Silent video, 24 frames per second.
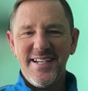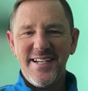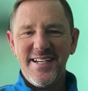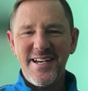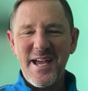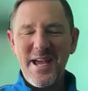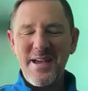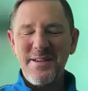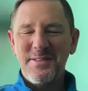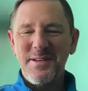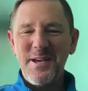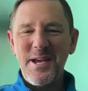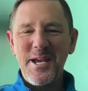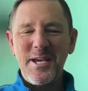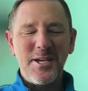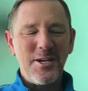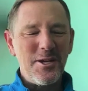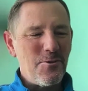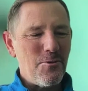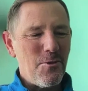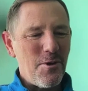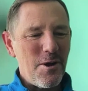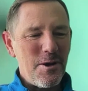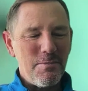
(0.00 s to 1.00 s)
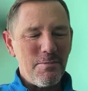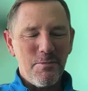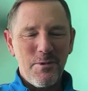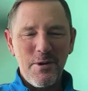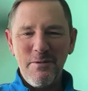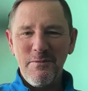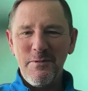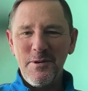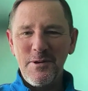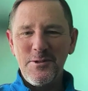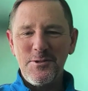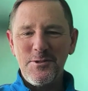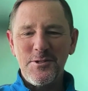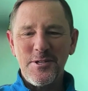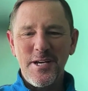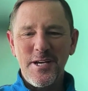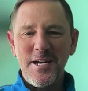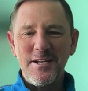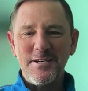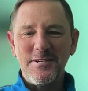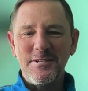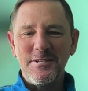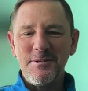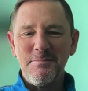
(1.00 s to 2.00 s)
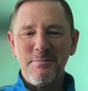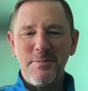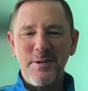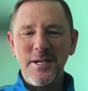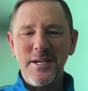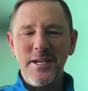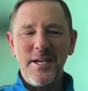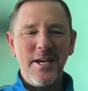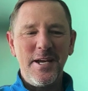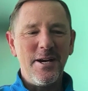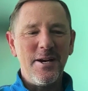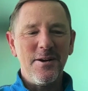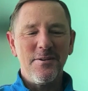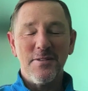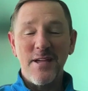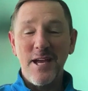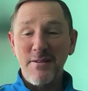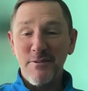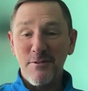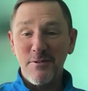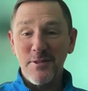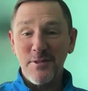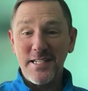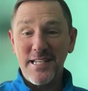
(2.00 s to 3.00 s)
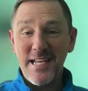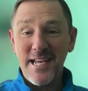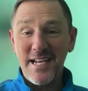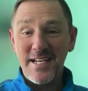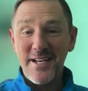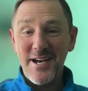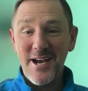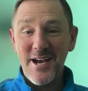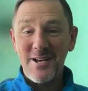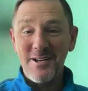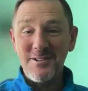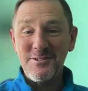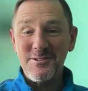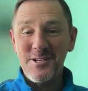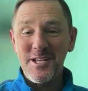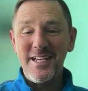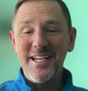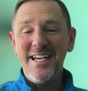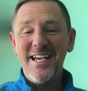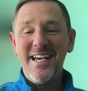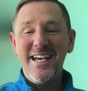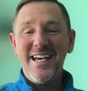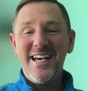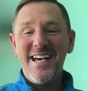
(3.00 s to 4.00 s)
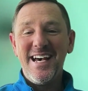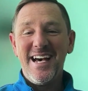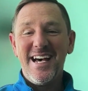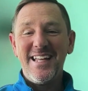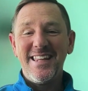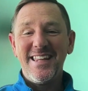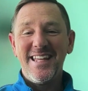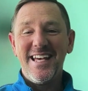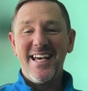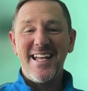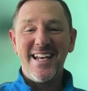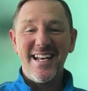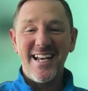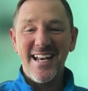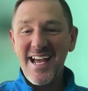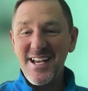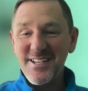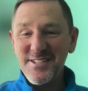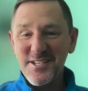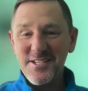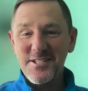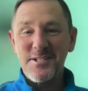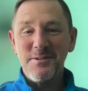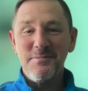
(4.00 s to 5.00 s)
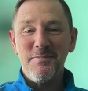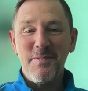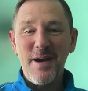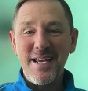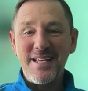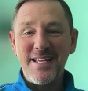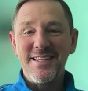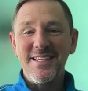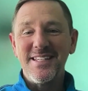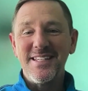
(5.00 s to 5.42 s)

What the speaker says: Hey, thank you. What a privilege to be here. Thankful for the technology that allows us to make this